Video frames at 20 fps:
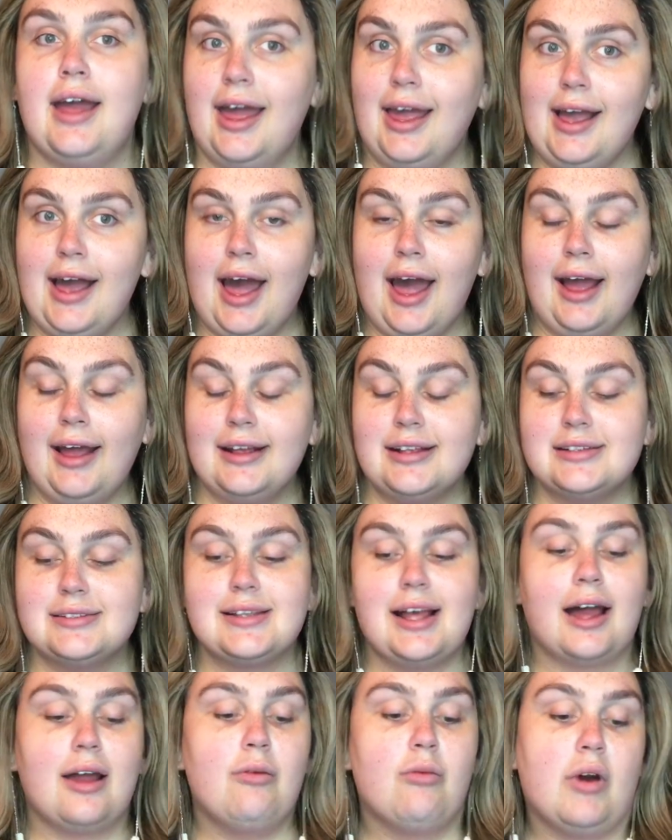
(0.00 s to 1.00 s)
Hey guys,
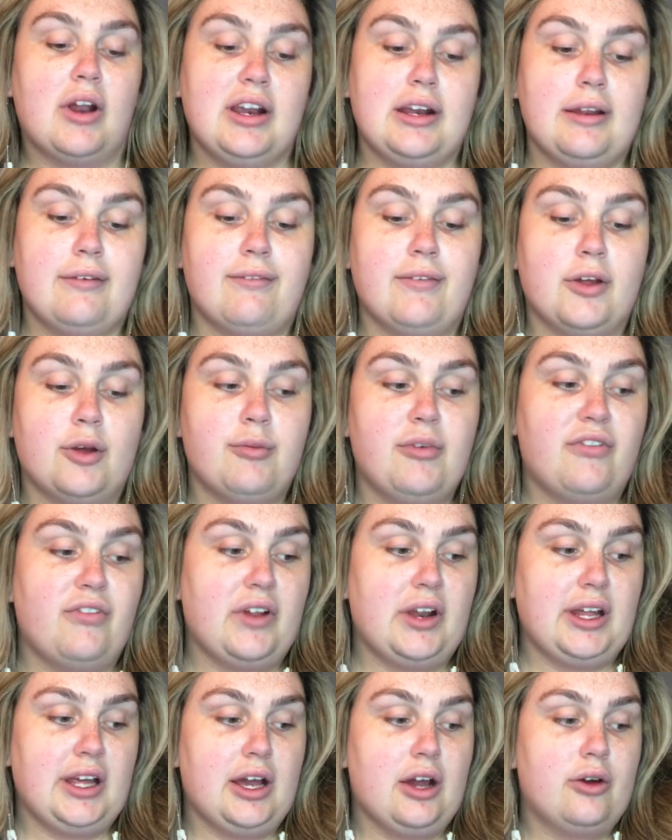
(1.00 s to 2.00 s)
I wanted to film a
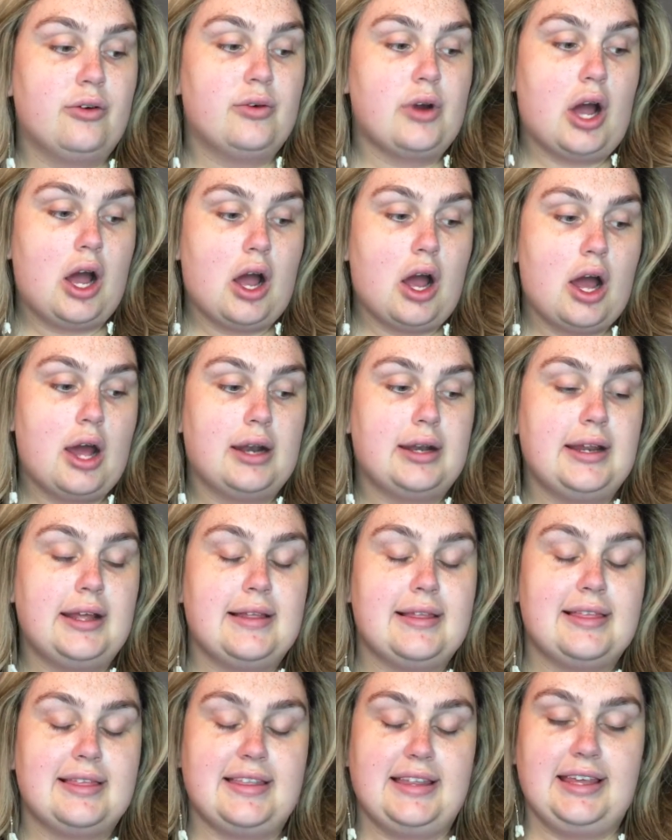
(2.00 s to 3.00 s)
video on
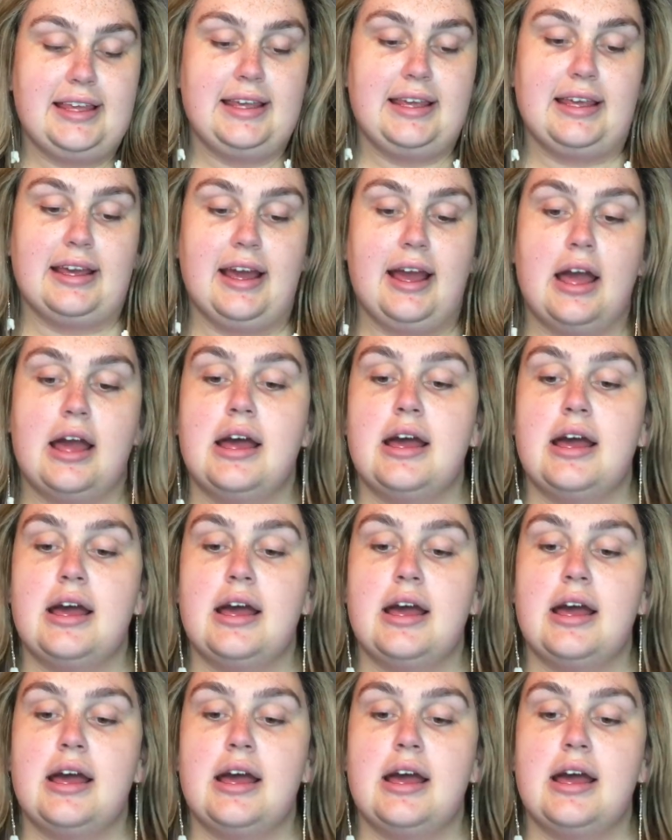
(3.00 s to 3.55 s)
the